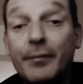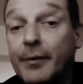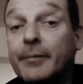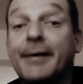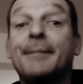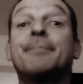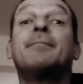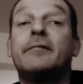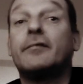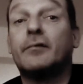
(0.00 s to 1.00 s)
program
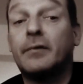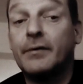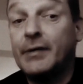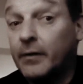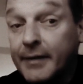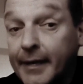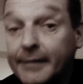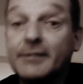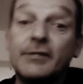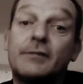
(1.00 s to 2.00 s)
for young
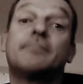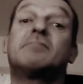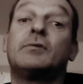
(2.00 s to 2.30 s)
kids